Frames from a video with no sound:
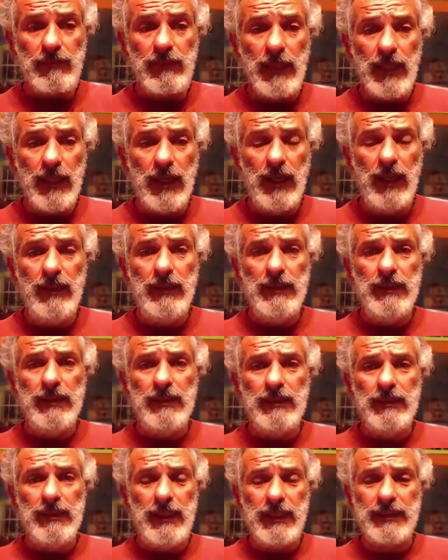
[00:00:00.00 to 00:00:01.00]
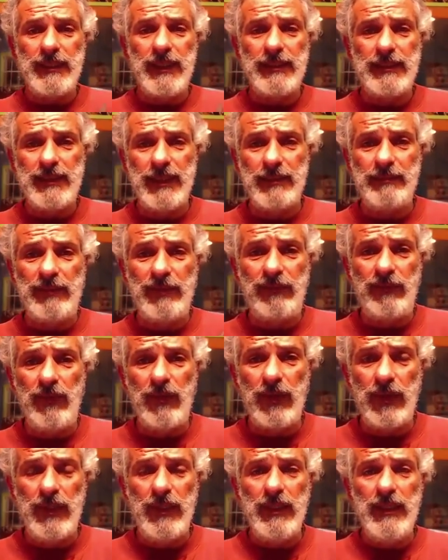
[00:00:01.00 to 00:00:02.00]
as I said
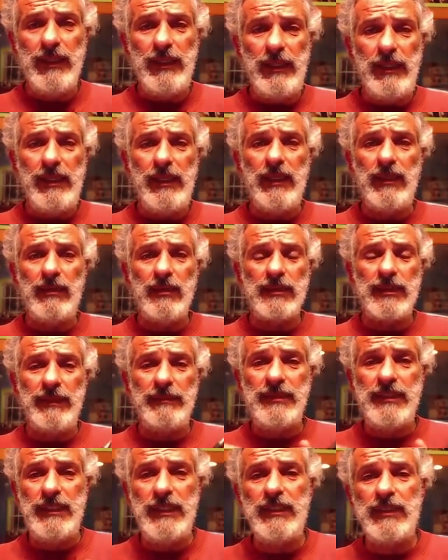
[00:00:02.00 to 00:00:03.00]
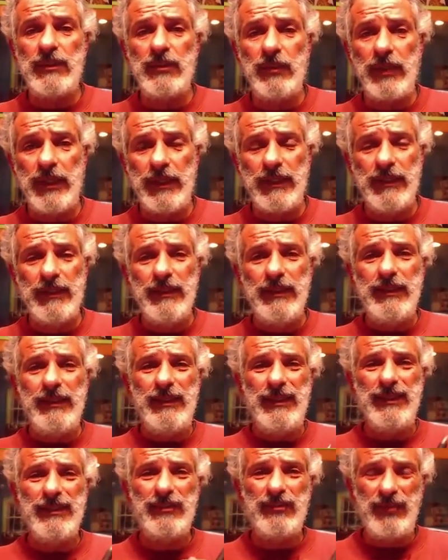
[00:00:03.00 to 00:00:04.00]
before, E equals mc squared
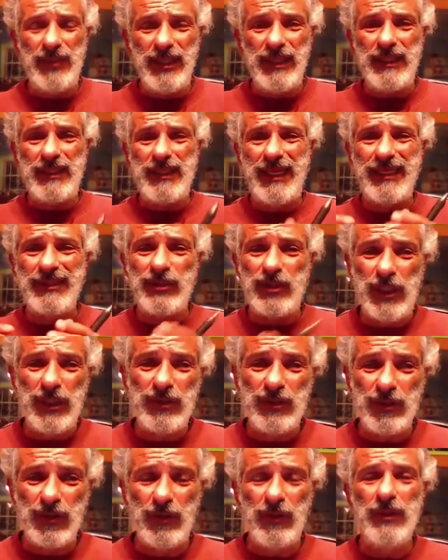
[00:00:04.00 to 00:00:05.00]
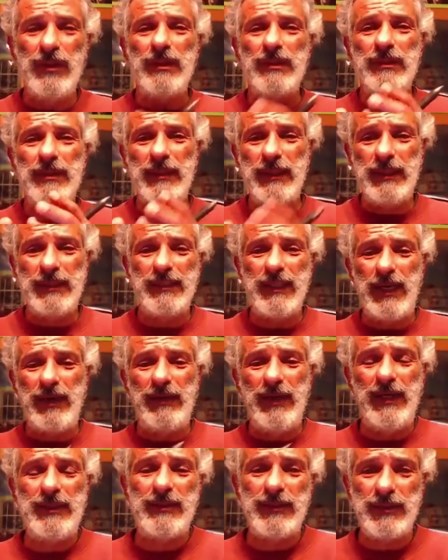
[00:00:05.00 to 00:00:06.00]
is really tangential to the
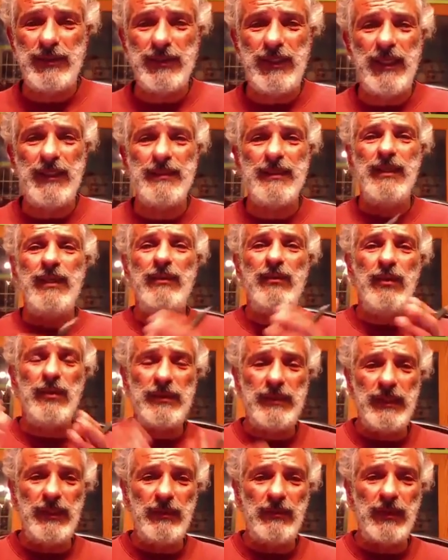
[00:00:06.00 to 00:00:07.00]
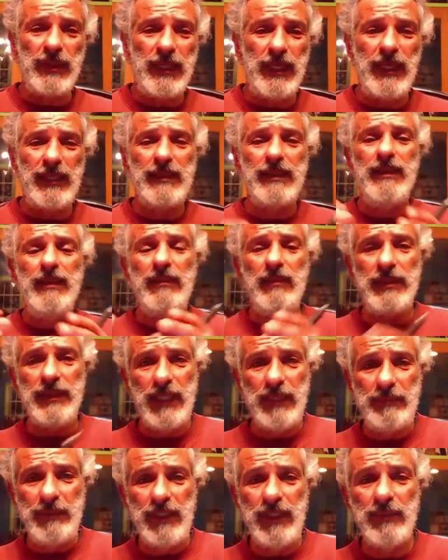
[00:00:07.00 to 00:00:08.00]
entire exercise. We'll deal with that when
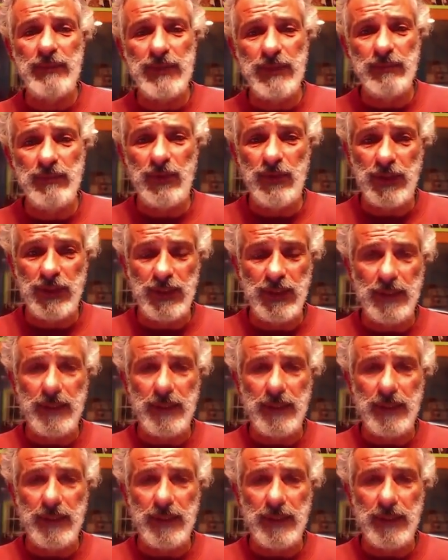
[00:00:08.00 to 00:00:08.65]
that becomes important.